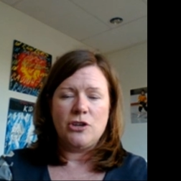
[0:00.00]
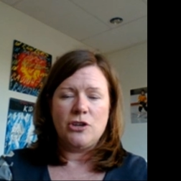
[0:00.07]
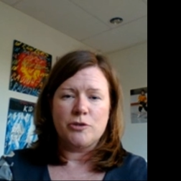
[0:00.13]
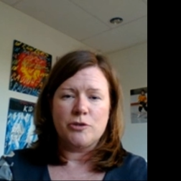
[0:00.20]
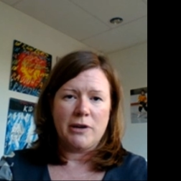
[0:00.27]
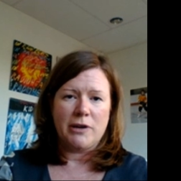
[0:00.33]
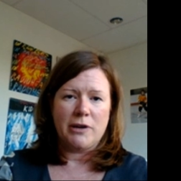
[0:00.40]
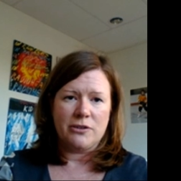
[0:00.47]

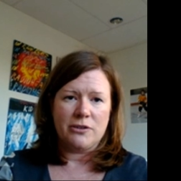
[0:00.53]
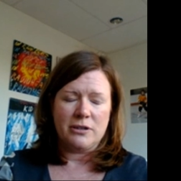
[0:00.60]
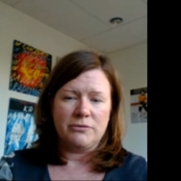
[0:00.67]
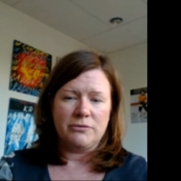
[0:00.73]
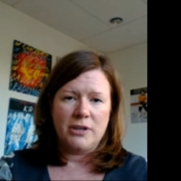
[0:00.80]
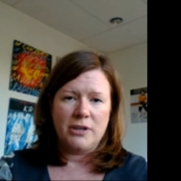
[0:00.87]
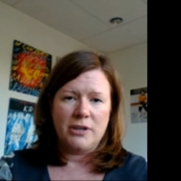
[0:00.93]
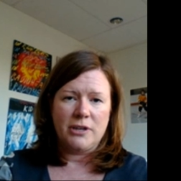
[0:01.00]
huge amount
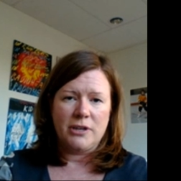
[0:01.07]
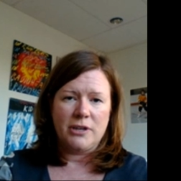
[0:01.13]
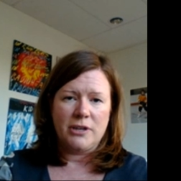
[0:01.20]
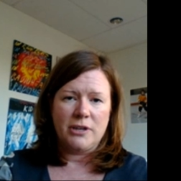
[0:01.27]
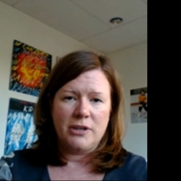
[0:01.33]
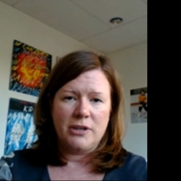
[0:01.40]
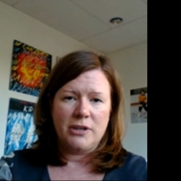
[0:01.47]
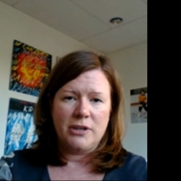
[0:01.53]
of
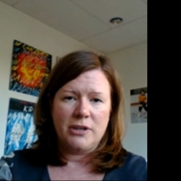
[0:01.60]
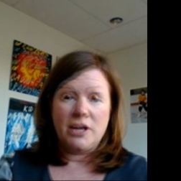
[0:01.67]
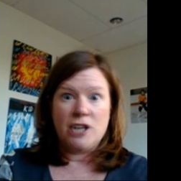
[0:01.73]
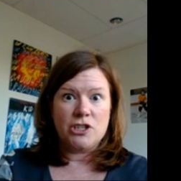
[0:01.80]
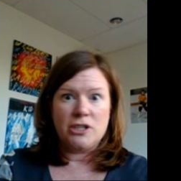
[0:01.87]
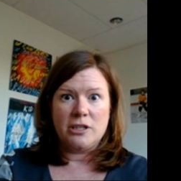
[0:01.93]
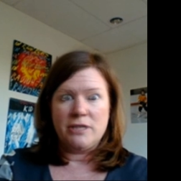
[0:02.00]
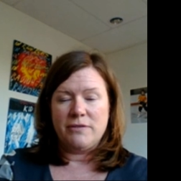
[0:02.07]
um,
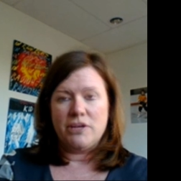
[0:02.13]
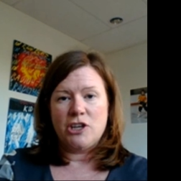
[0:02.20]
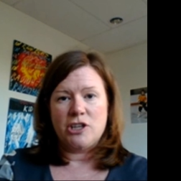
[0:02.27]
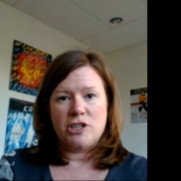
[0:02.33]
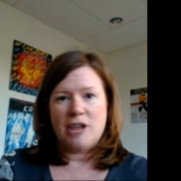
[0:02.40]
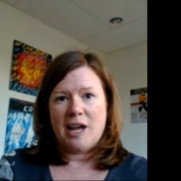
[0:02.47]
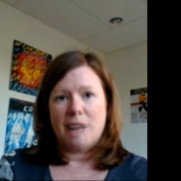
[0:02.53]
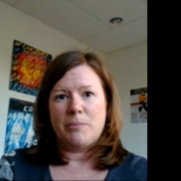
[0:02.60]
change and
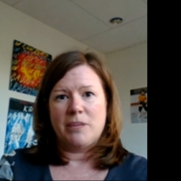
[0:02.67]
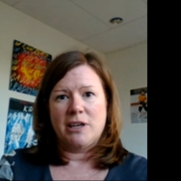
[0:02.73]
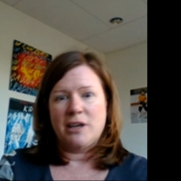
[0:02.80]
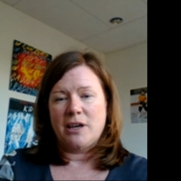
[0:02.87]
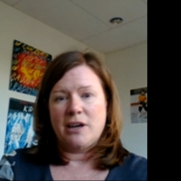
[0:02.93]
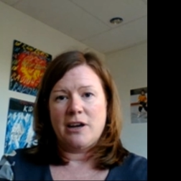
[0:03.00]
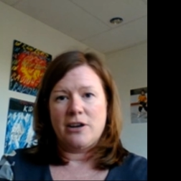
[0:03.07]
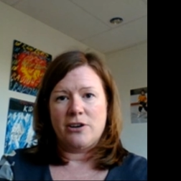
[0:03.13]
innovation happening in
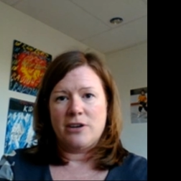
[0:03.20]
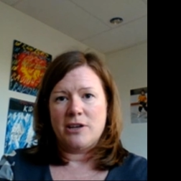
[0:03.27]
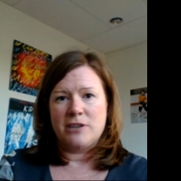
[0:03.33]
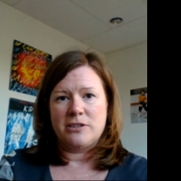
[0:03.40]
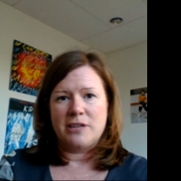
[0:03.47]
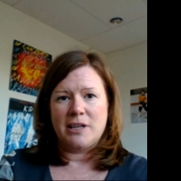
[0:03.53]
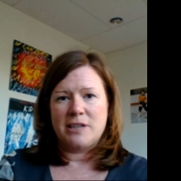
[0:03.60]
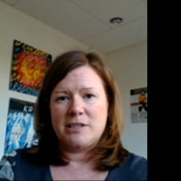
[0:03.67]
that area.
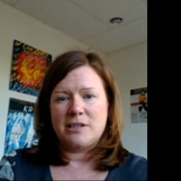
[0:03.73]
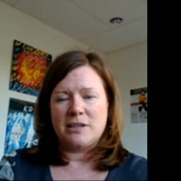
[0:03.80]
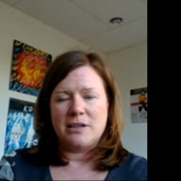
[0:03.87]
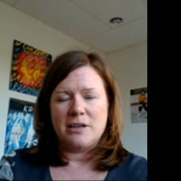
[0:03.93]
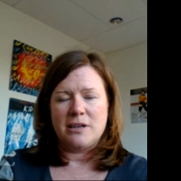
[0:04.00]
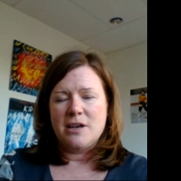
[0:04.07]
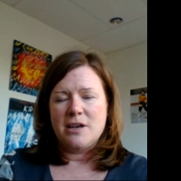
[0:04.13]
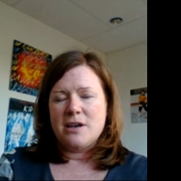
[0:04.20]
So that's
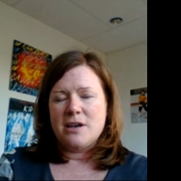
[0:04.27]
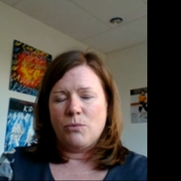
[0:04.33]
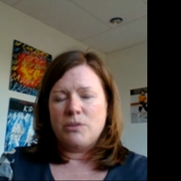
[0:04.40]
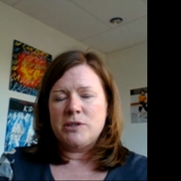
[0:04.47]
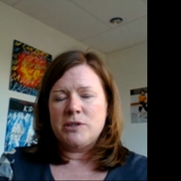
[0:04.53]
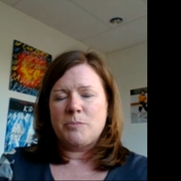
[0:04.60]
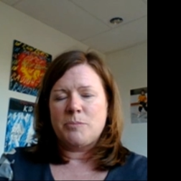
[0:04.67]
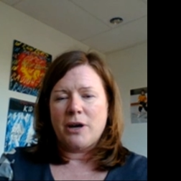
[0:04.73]
uh,
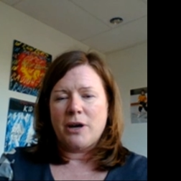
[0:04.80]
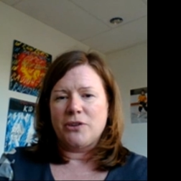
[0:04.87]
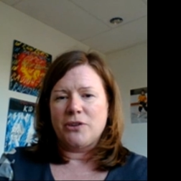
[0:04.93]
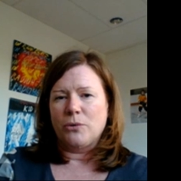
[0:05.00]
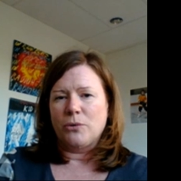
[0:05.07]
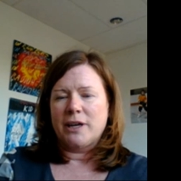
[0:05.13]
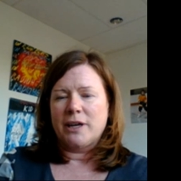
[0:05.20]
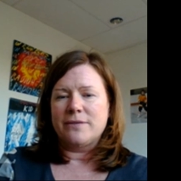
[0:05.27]
one spot
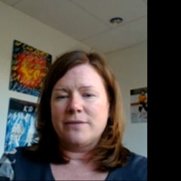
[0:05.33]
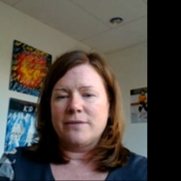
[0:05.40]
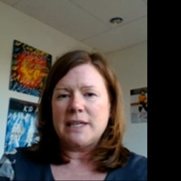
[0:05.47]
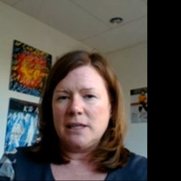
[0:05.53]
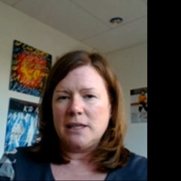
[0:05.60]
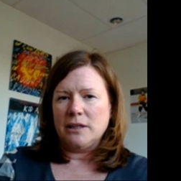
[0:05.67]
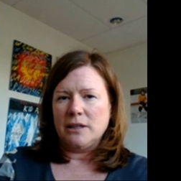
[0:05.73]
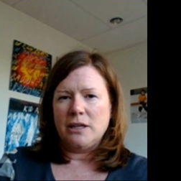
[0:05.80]
that we're kind of
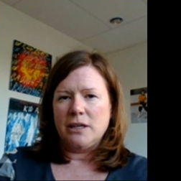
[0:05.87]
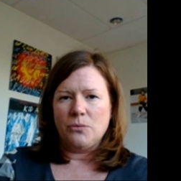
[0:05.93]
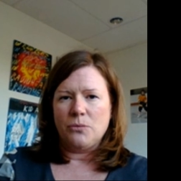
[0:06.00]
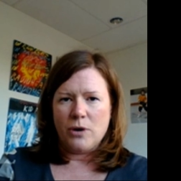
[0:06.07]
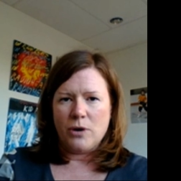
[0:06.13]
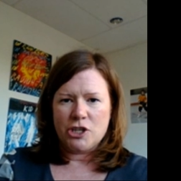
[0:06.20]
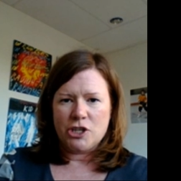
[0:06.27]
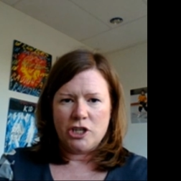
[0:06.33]
keenly
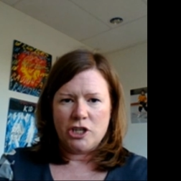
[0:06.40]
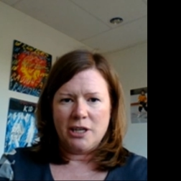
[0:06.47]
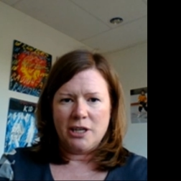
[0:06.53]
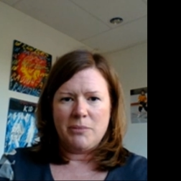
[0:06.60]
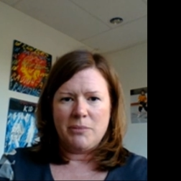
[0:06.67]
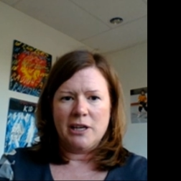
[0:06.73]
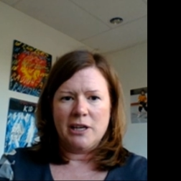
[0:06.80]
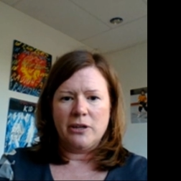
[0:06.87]
watching
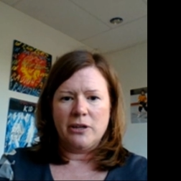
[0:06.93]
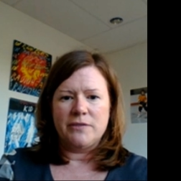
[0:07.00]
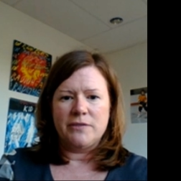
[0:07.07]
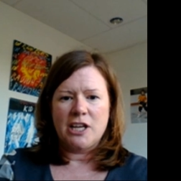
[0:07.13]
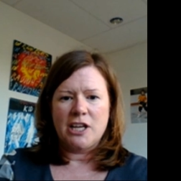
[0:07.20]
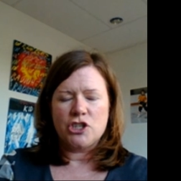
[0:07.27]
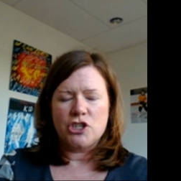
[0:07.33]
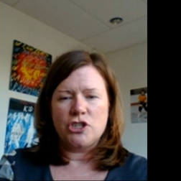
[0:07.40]
and paying a lot of
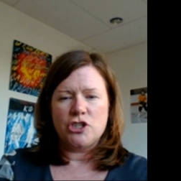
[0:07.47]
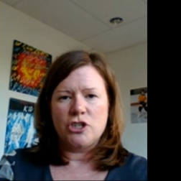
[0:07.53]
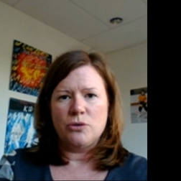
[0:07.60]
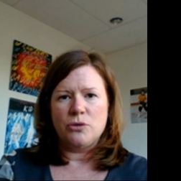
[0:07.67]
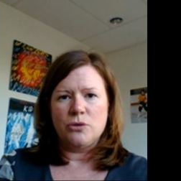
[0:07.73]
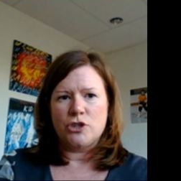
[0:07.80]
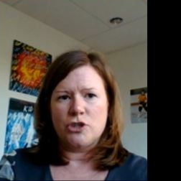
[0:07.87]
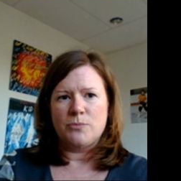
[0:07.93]
attention
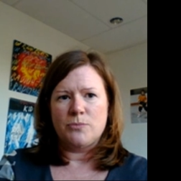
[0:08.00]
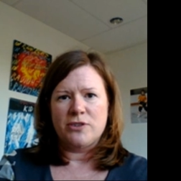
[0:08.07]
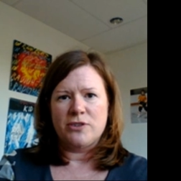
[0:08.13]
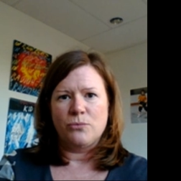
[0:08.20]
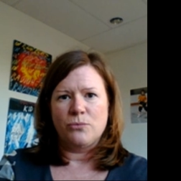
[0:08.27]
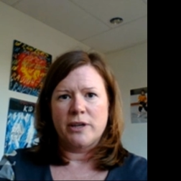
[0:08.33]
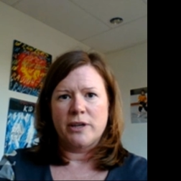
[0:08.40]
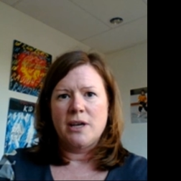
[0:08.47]
to in terms
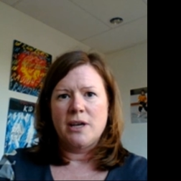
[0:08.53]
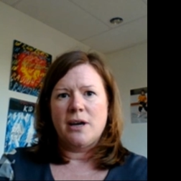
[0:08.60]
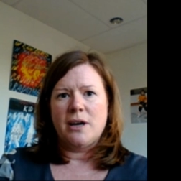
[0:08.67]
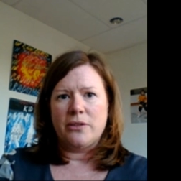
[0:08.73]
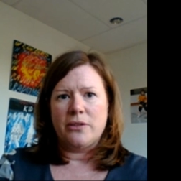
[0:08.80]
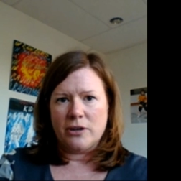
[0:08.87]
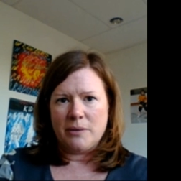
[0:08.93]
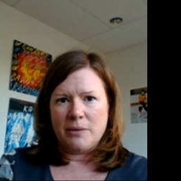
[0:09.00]
of what
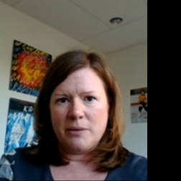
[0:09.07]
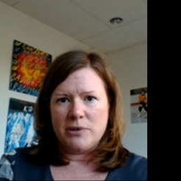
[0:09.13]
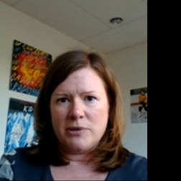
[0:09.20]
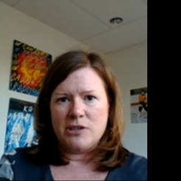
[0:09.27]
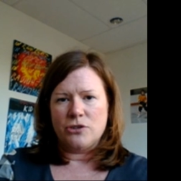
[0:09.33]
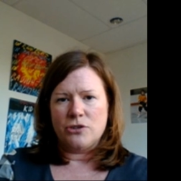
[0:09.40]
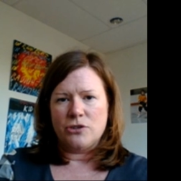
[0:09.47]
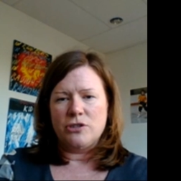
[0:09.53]
other
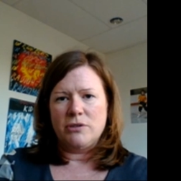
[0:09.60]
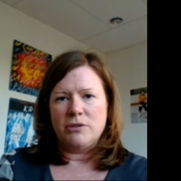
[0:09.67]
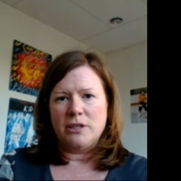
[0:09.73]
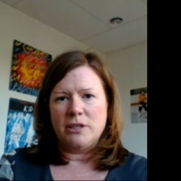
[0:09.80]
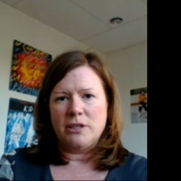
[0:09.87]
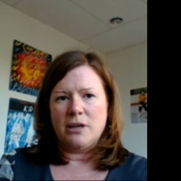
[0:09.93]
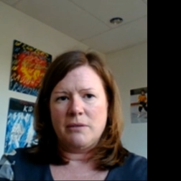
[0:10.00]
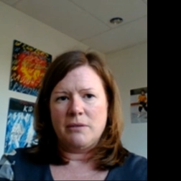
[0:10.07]
companies are
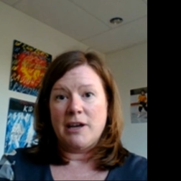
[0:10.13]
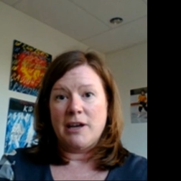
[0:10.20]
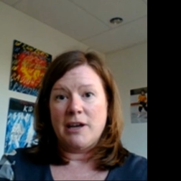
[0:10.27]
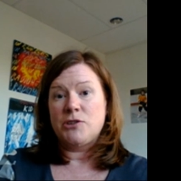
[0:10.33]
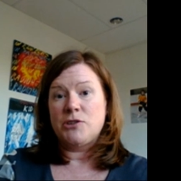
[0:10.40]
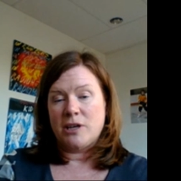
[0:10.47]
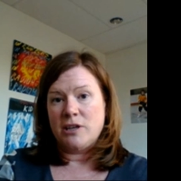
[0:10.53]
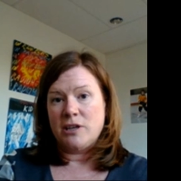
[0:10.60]
doing um,
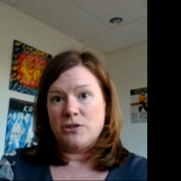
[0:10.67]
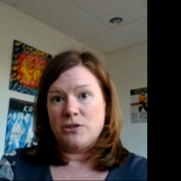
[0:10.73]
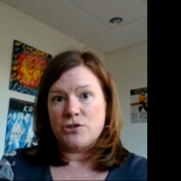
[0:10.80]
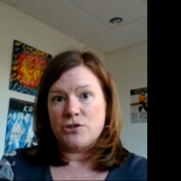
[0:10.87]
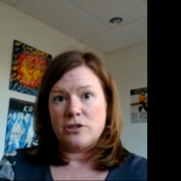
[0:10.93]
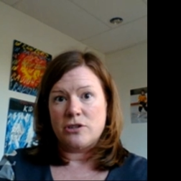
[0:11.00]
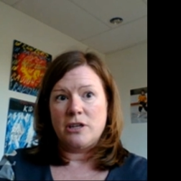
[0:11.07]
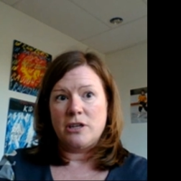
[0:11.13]
outside the
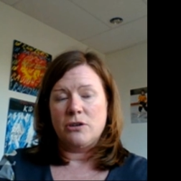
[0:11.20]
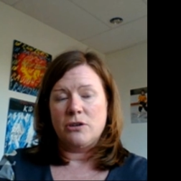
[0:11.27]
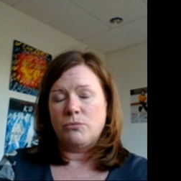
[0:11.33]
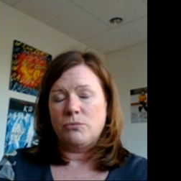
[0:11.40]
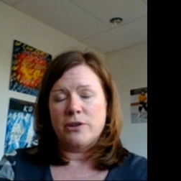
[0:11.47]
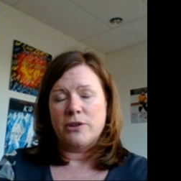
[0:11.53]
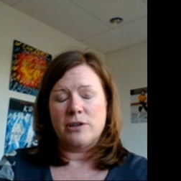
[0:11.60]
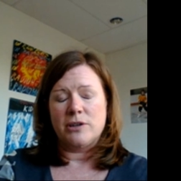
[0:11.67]
industry, you
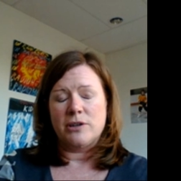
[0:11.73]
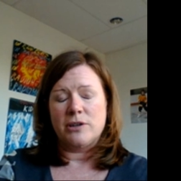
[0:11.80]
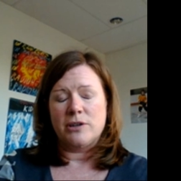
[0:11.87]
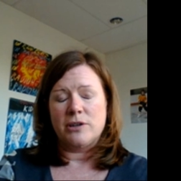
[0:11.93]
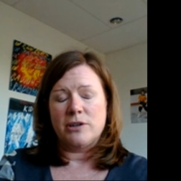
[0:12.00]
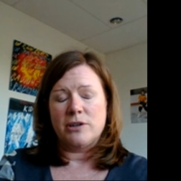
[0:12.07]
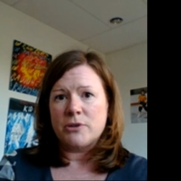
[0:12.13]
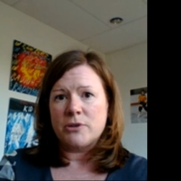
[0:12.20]
know, whether it's
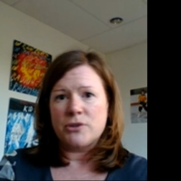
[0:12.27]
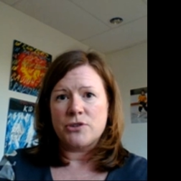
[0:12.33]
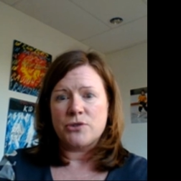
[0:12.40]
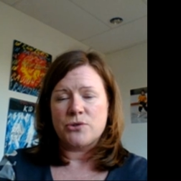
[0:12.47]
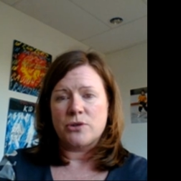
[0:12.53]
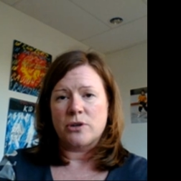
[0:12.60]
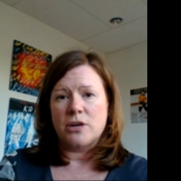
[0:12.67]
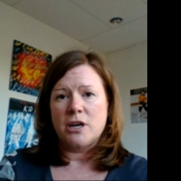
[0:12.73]

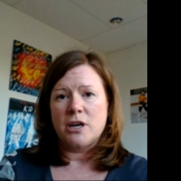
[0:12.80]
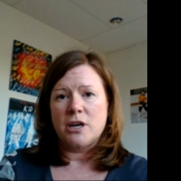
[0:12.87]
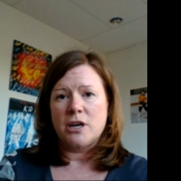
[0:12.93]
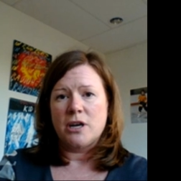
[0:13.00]
e-commerce or